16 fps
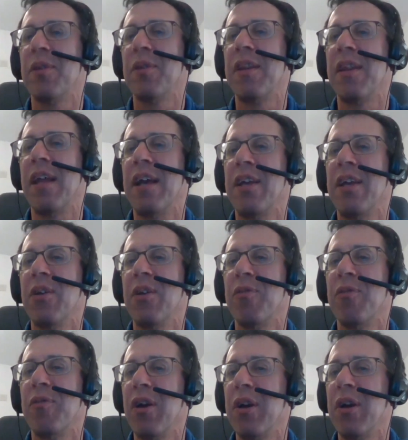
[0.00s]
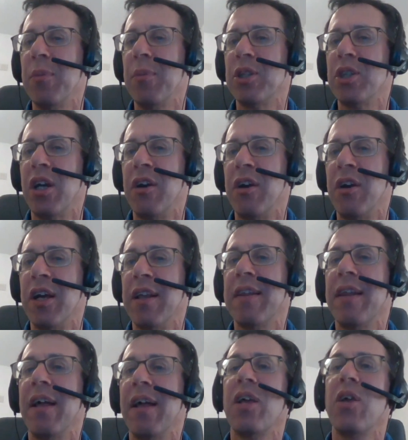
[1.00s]
Thank you very much, Ari. And
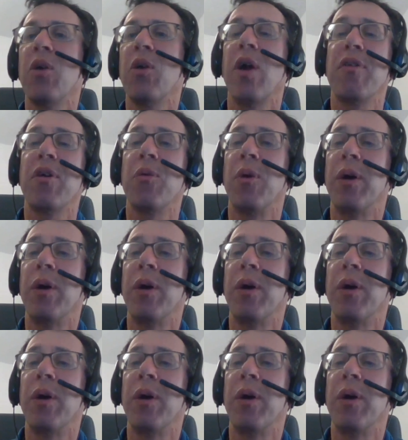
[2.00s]
thank you, everyone.